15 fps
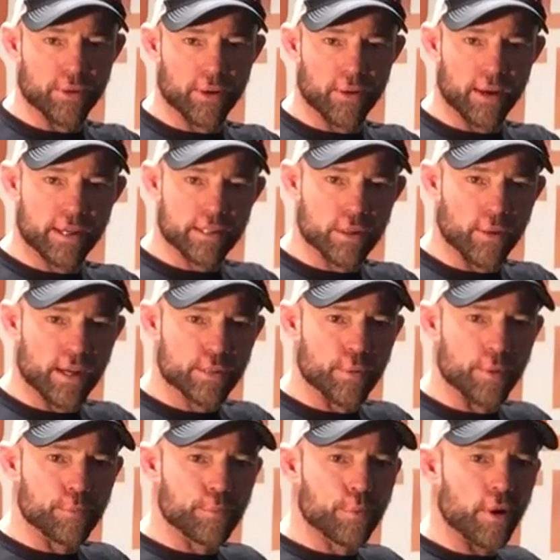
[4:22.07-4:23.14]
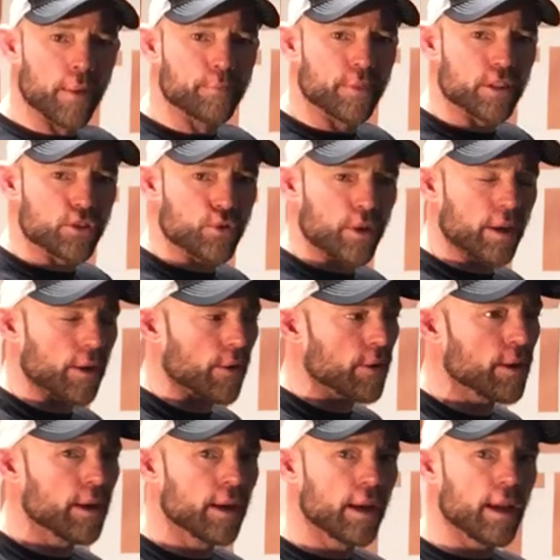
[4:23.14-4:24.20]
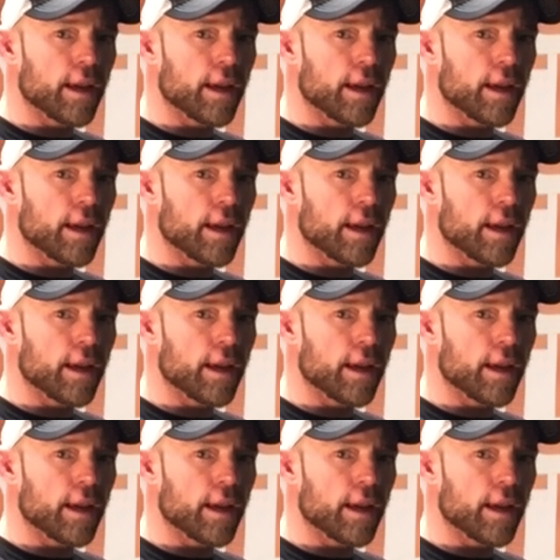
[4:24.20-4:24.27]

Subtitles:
All right. So as we prep the trigger,